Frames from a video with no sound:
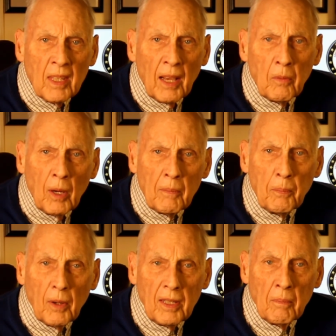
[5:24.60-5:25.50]
At one
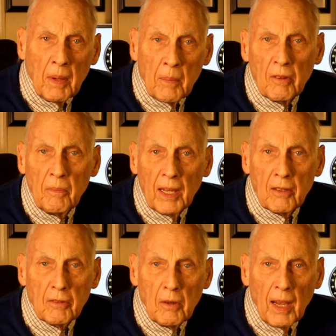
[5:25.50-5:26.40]
point, a member of my
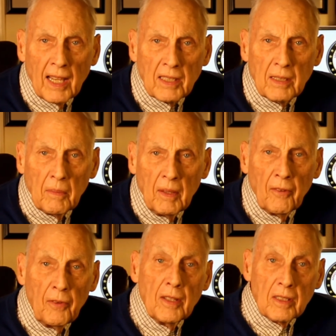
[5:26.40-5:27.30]
crew asked him
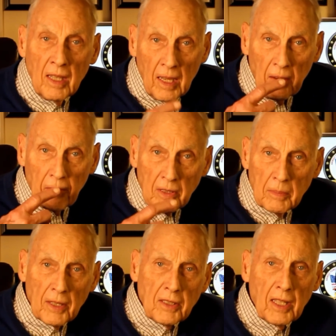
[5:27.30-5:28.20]
if his
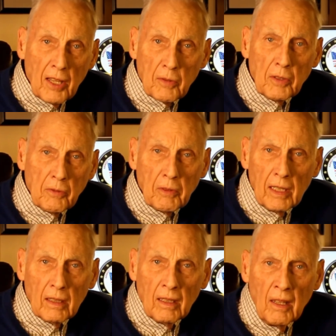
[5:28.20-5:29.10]
mustache was
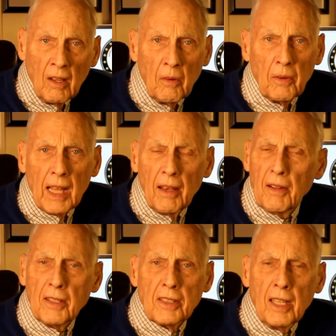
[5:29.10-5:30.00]
real. Without
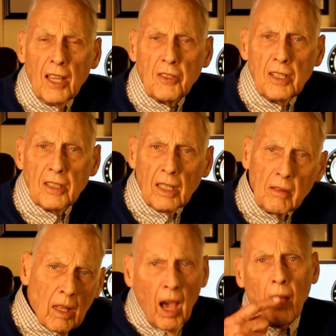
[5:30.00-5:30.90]
hesitation, he
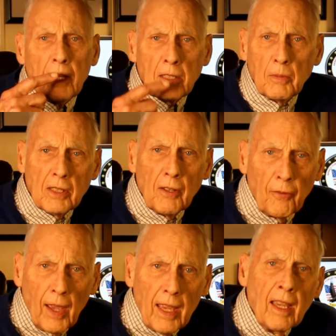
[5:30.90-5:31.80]
said, "No, this one's a
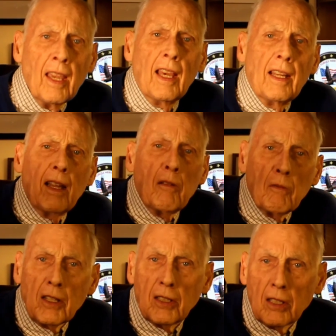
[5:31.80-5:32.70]
fake." And then he
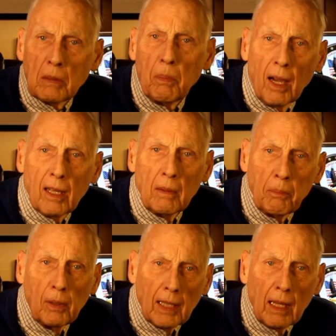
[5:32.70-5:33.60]
reached in his pocket and
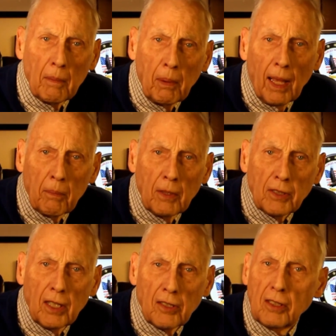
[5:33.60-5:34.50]
pulled out a black
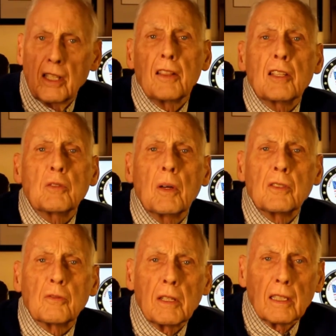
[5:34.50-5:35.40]
mustache. He said, "This
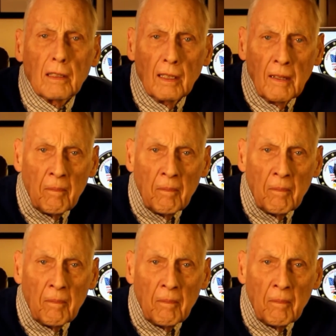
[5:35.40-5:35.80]
one's real."